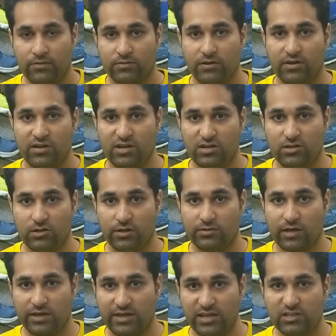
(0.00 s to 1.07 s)
The
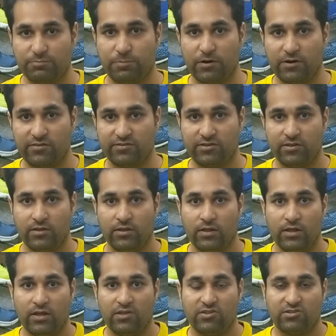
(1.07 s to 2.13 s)
heel spurs
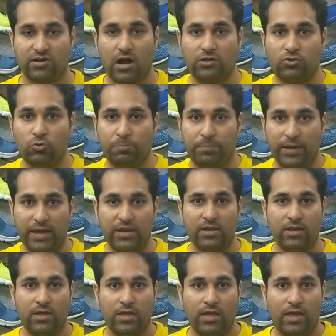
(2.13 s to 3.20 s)
start to pain,
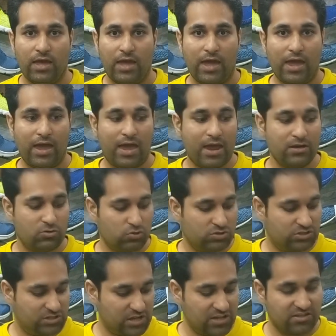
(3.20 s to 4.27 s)
and you
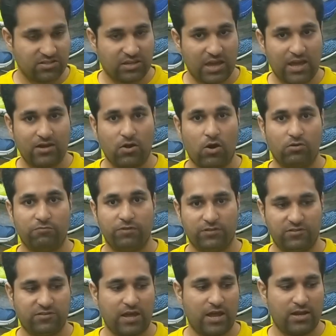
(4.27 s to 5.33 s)
just cannot
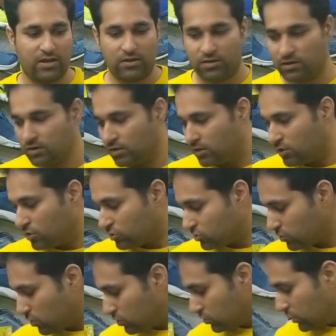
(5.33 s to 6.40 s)
withstand it.
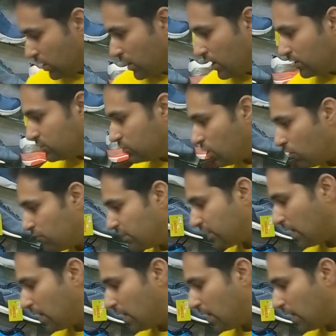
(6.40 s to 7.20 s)
So now we